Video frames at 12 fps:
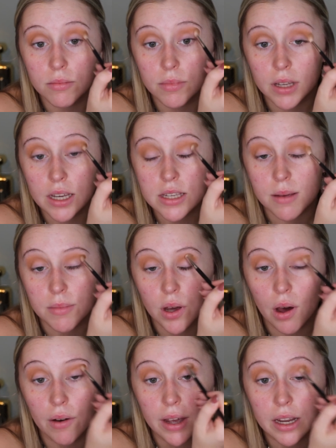Because I'm
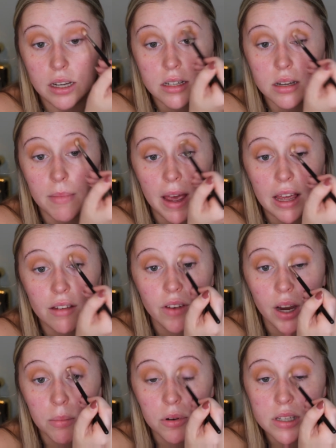going to make it
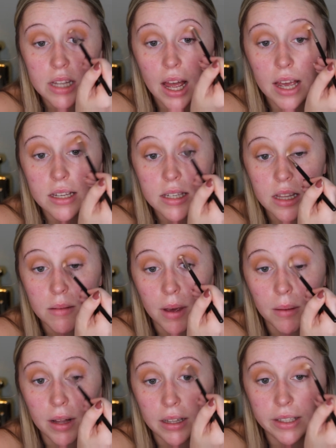very precise and then
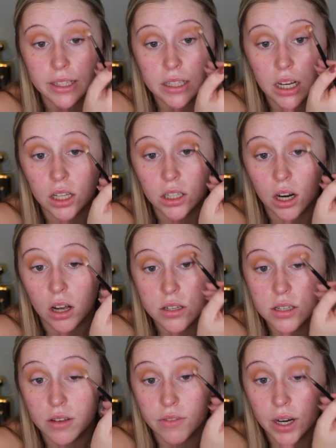make my lid color
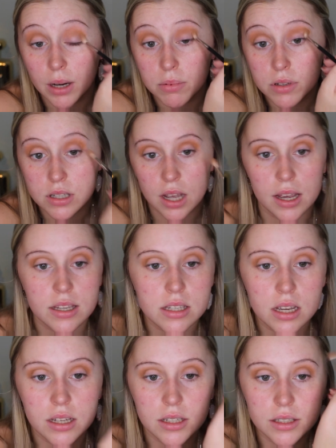also very precise.